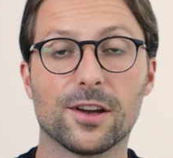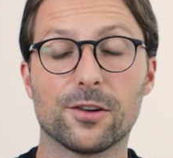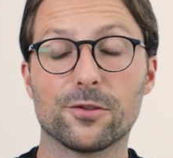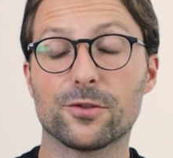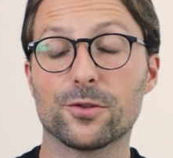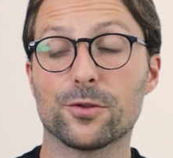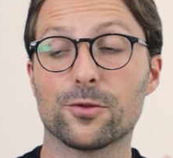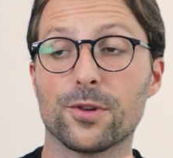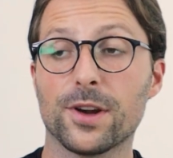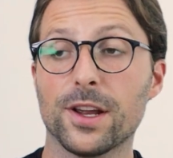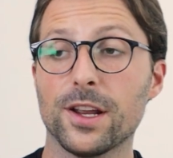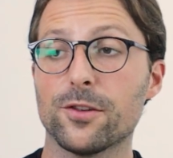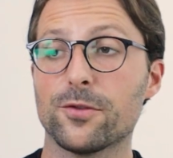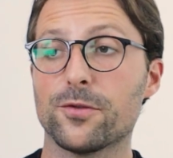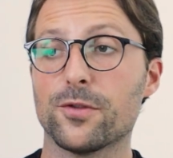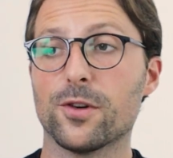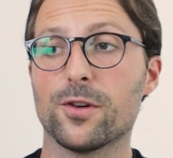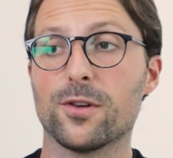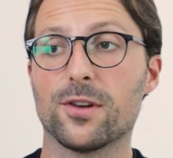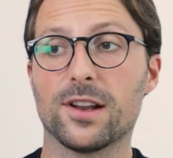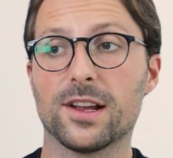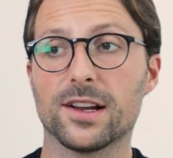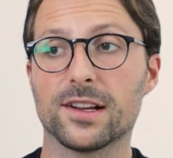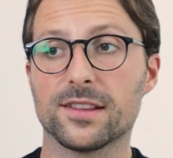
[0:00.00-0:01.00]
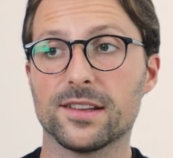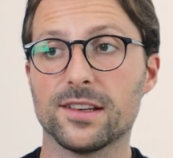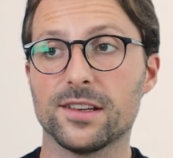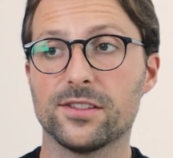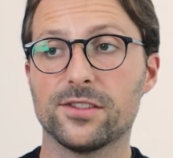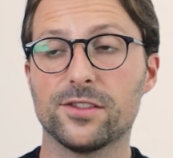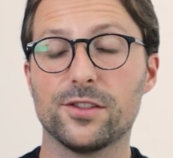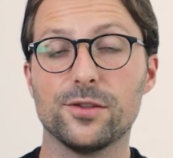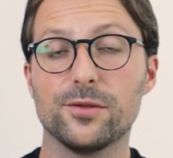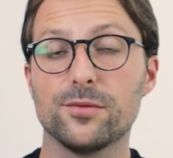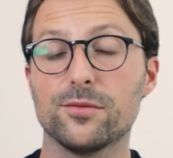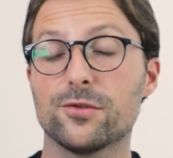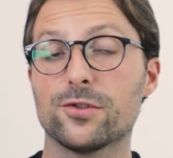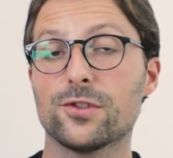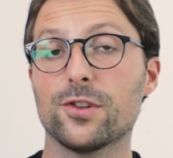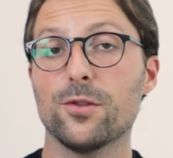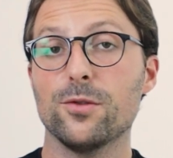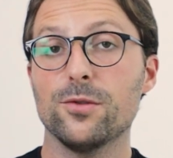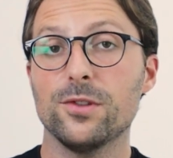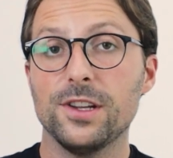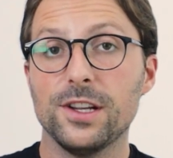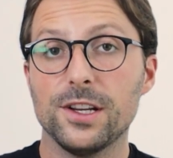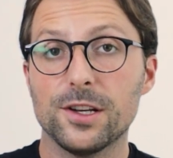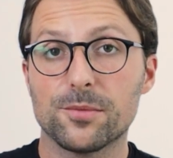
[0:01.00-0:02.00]
Now, to create a photo like this, you
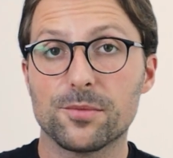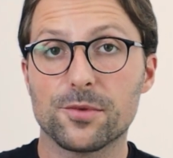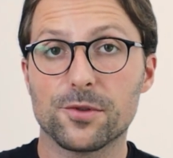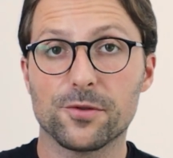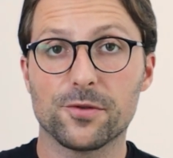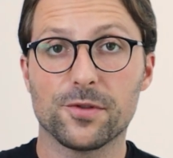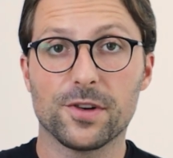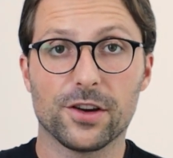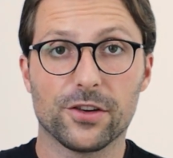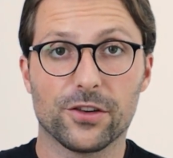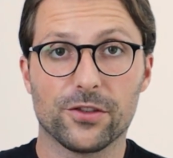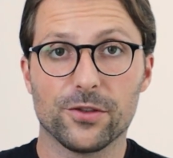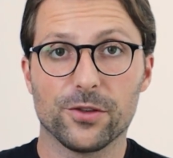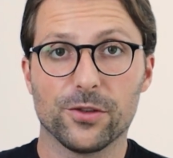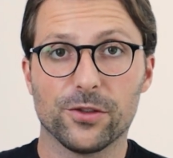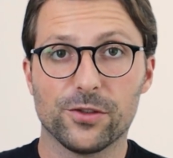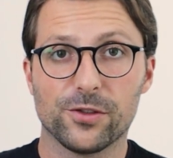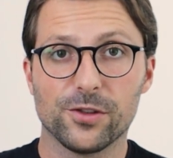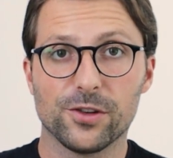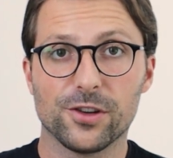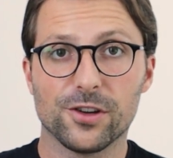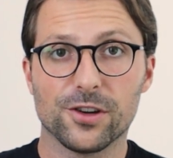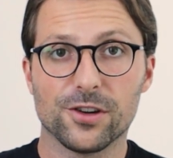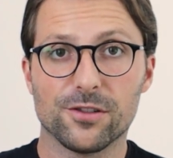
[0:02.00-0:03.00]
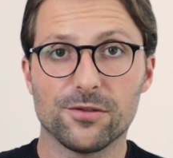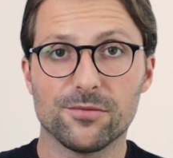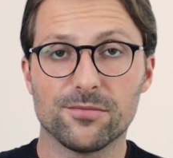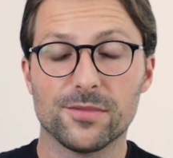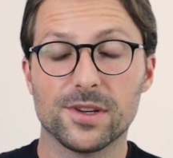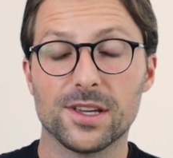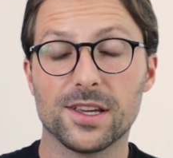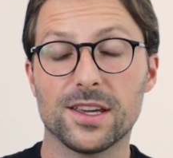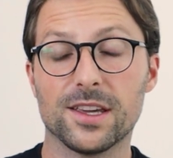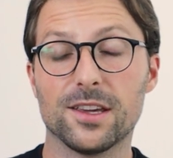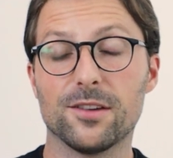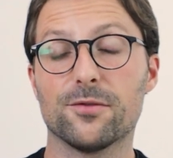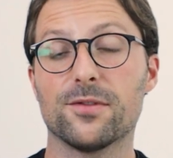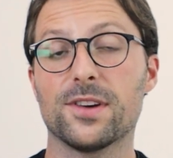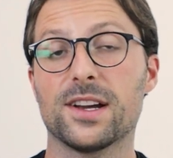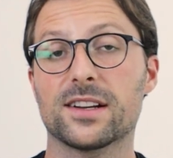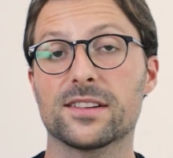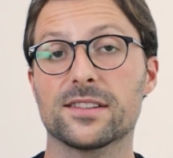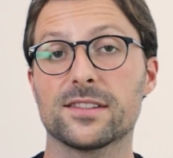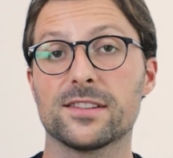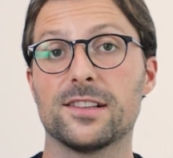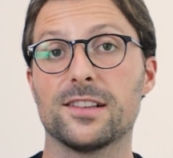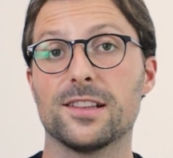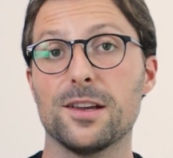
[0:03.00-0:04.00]
don't need a professional studio. In
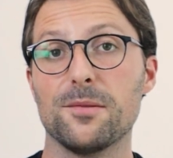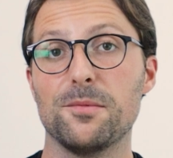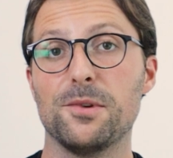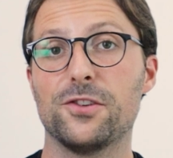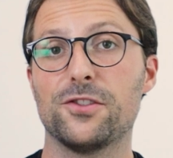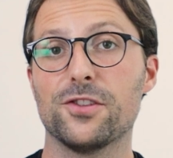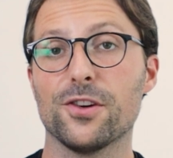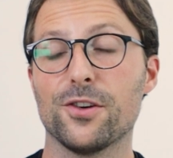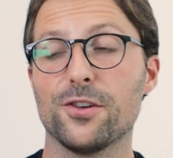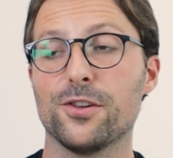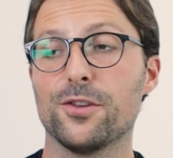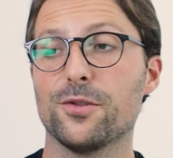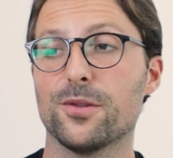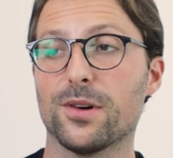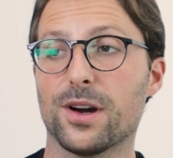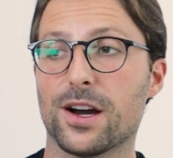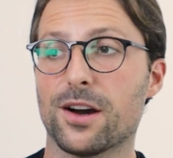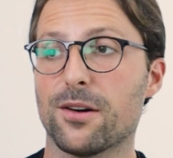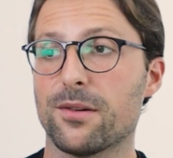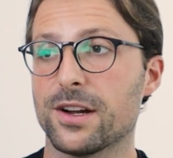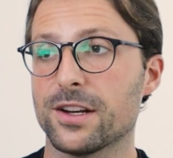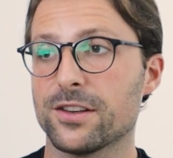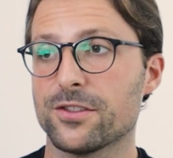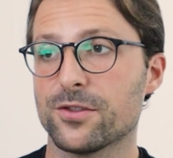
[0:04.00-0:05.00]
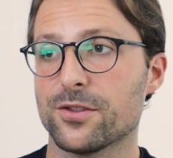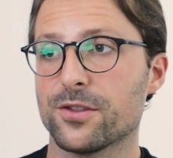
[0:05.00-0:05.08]
fact, let me show you how I